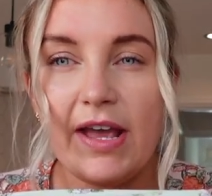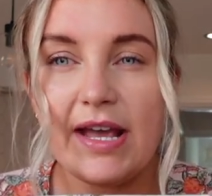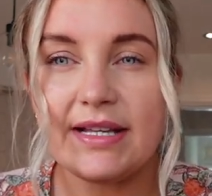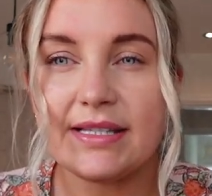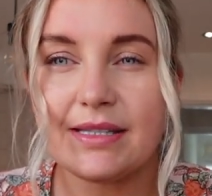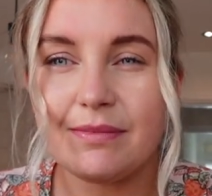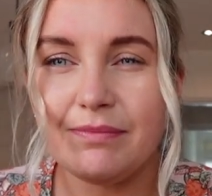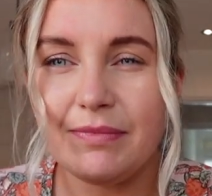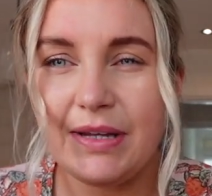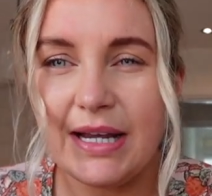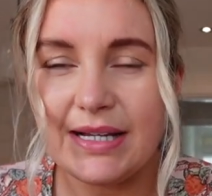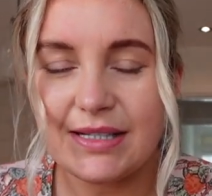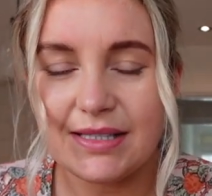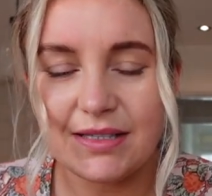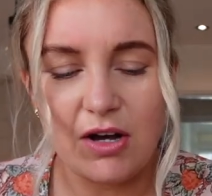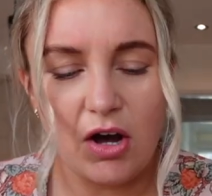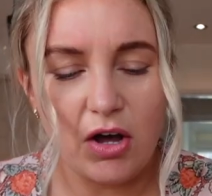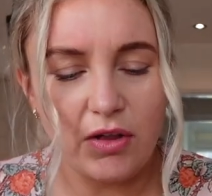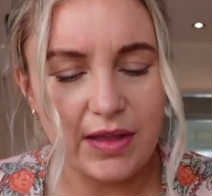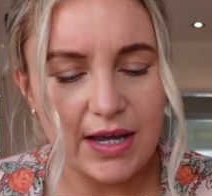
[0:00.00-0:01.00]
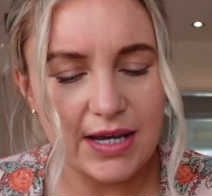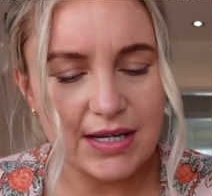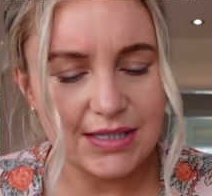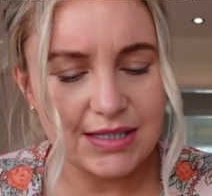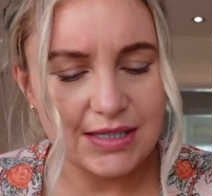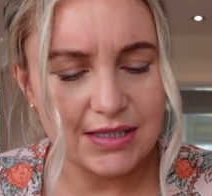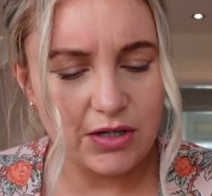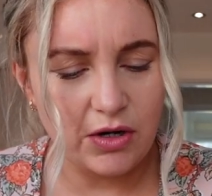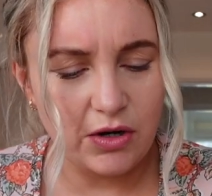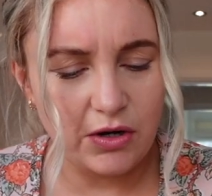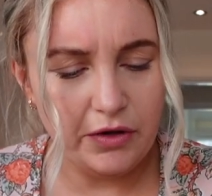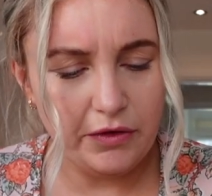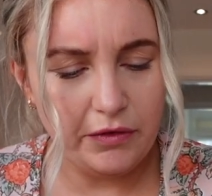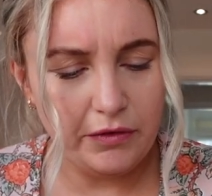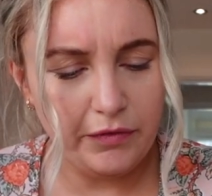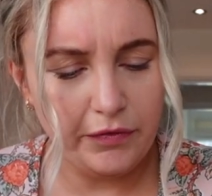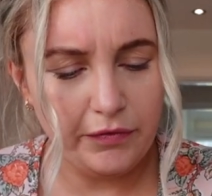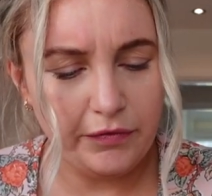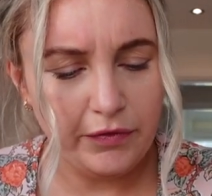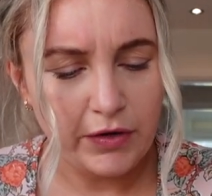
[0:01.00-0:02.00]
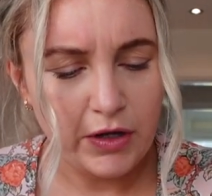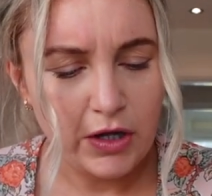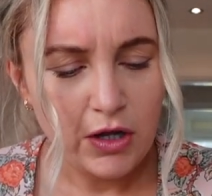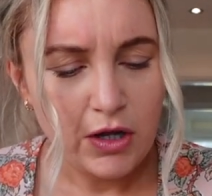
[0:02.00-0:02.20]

it's got this sort of